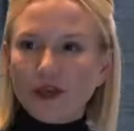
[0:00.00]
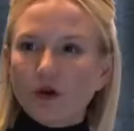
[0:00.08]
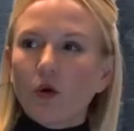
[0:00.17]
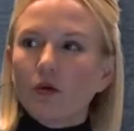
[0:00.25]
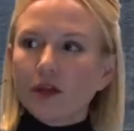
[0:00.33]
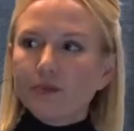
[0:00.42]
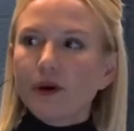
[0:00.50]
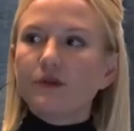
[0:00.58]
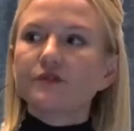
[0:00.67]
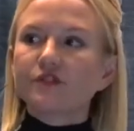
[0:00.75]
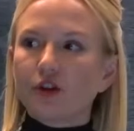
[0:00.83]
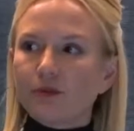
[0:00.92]
can only
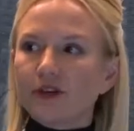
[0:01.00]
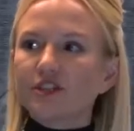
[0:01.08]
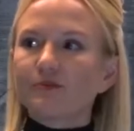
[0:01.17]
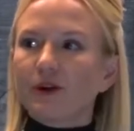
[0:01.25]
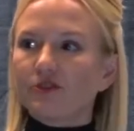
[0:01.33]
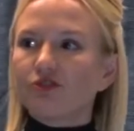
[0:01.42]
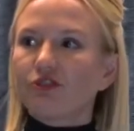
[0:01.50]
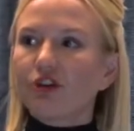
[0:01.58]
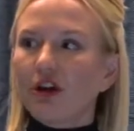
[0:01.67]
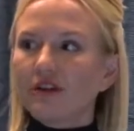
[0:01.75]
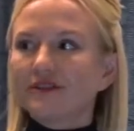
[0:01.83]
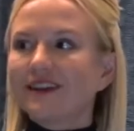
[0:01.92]
post so much sponsored
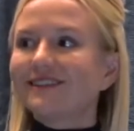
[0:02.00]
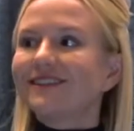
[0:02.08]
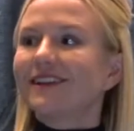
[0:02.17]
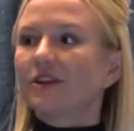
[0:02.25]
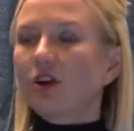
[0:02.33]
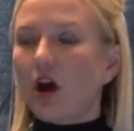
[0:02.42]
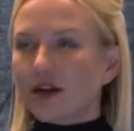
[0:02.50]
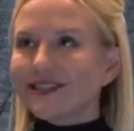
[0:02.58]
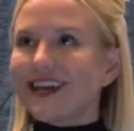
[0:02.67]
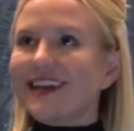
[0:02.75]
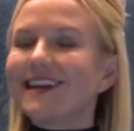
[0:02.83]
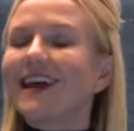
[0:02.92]
contest,
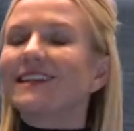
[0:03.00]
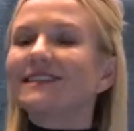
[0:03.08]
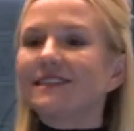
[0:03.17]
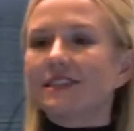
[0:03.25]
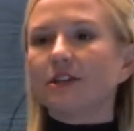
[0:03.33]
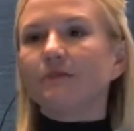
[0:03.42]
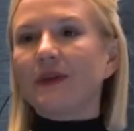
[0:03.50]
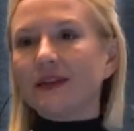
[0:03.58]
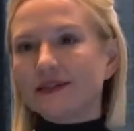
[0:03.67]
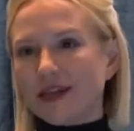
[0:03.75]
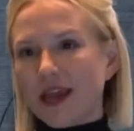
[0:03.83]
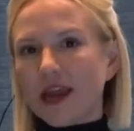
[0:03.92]
content and still
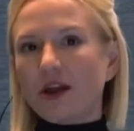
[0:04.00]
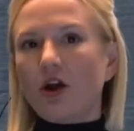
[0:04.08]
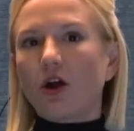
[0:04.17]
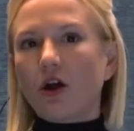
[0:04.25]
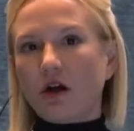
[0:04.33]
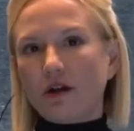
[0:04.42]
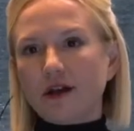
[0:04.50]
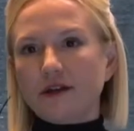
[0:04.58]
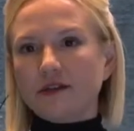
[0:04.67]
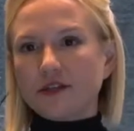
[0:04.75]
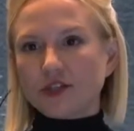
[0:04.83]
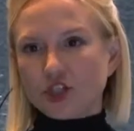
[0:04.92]
maintain our
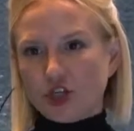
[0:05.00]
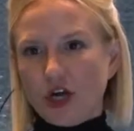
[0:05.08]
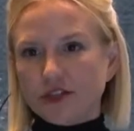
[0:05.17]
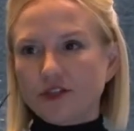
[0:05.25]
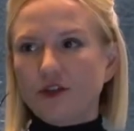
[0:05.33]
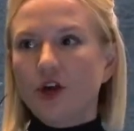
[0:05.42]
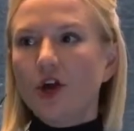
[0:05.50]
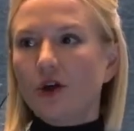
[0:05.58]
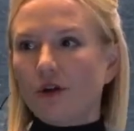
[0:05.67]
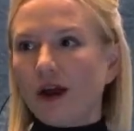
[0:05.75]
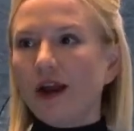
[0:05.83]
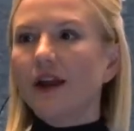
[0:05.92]
audience's trust,
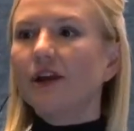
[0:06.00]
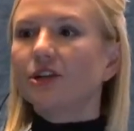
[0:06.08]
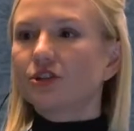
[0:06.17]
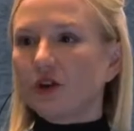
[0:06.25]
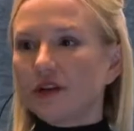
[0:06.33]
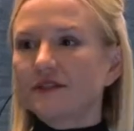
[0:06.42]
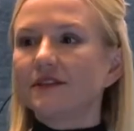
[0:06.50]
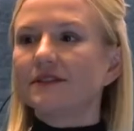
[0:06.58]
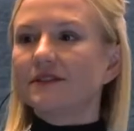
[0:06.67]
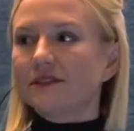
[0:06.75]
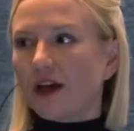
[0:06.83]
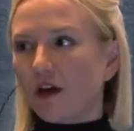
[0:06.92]
right? Trust
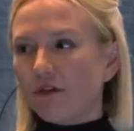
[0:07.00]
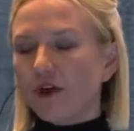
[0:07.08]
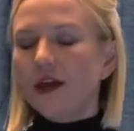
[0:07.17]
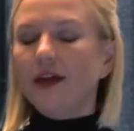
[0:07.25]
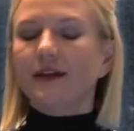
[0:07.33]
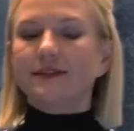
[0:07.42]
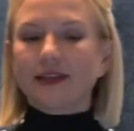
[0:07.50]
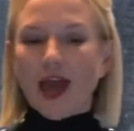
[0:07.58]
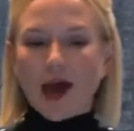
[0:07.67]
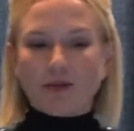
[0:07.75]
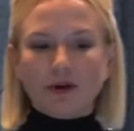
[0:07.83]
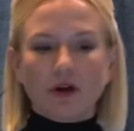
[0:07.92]
itself is
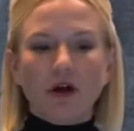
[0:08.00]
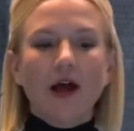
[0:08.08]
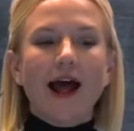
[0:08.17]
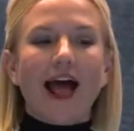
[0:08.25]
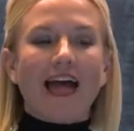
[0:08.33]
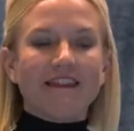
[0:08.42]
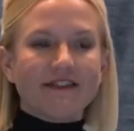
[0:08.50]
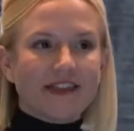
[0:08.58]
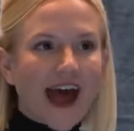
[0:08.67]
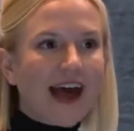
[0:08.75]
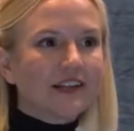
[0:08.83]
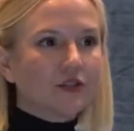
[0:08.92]
capital. And
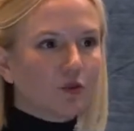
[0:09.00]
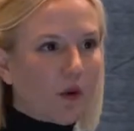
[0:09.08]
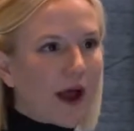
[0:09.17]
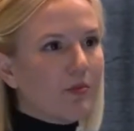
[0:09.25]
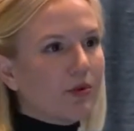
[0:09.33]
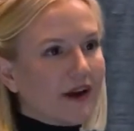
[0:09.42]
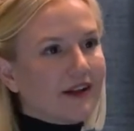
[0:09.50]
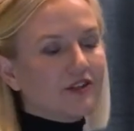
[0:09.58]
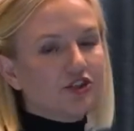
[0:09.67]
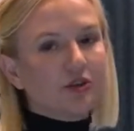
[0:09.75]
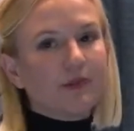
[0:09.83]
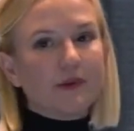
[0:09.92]
that's why brands
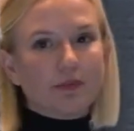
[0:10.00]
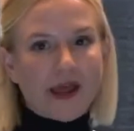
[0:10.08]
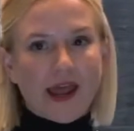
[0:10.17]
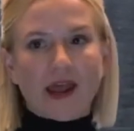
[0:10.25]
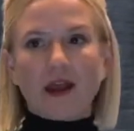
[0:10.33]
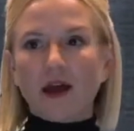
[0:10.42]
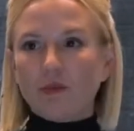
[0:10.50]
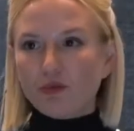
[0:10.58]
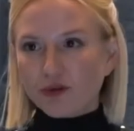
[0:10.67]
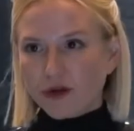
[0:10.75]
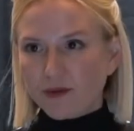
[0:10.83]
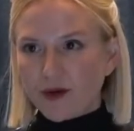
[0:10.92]
should be paying a
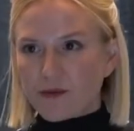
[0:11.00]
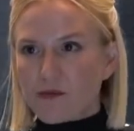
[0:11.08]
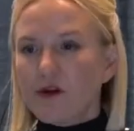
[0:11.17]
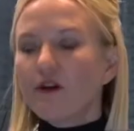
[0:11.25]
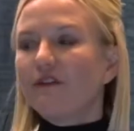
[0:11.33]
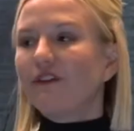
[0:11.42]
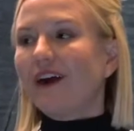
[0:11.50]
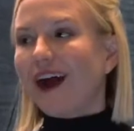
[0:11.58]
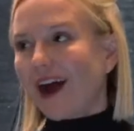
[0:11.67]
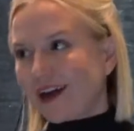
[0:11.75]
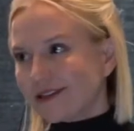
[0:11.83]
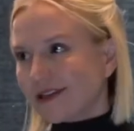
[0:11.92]
premium for
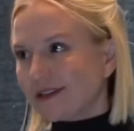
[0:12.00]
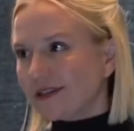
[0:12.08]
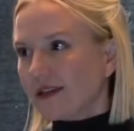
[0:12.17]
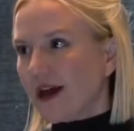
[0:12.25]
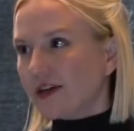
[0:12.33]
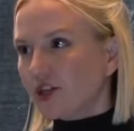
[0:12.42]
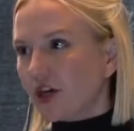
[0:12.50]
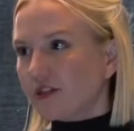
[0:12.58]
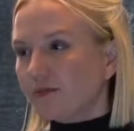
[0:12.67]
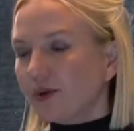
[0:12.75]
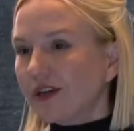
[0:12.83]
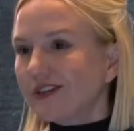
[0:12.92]
access to that trust
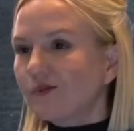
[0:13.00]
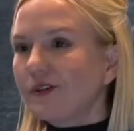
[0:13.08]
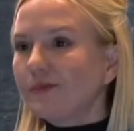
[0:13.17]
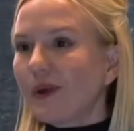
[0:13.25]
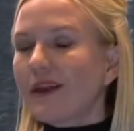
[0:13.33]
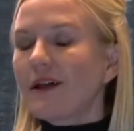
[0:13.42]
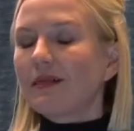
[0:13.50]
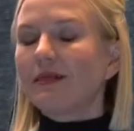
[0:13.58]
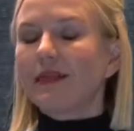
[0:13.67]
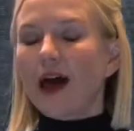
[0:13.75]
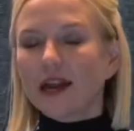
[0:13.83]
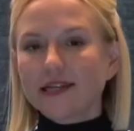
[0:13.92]
because we spend a
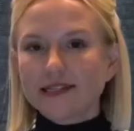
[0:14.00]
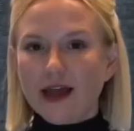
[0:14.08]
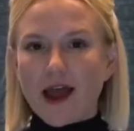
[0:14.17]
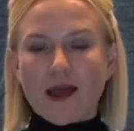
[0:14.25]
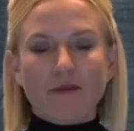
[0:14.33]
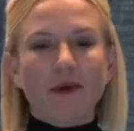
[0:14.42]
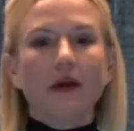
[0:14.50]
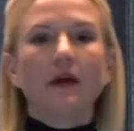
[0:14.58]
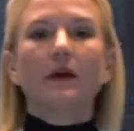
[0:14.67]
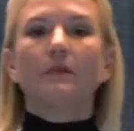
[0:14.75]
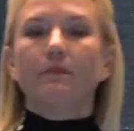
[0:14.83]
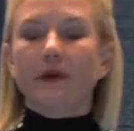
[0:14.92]
lot of time
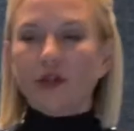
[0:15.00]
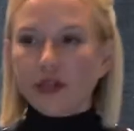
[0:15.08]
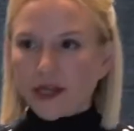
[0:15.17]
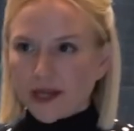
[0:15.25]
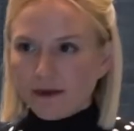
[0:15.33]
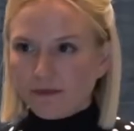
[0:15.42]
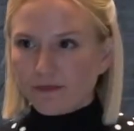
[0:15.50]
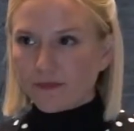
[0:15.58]
building it.